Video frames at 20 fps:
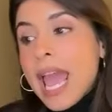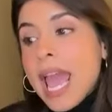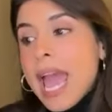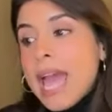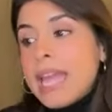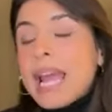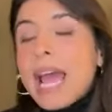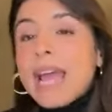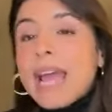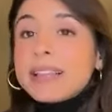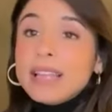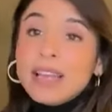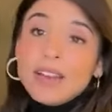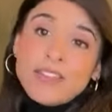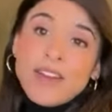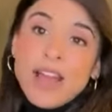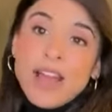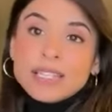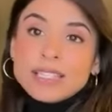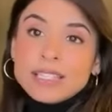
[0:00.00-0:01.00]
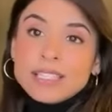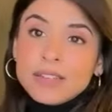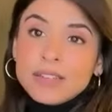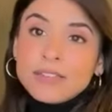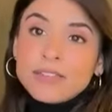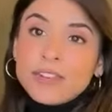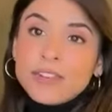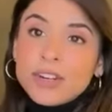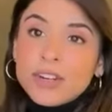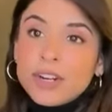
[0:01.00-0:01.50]
and had left acting
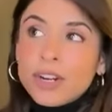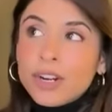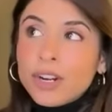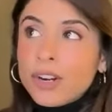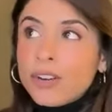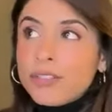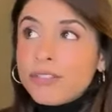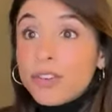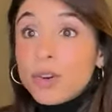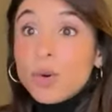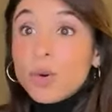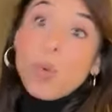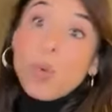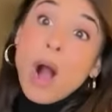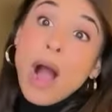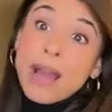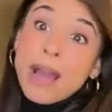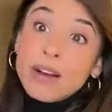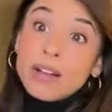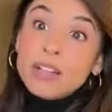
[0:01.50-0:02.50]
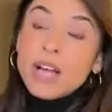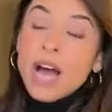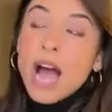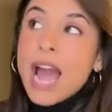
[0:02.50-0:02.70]
for for a while.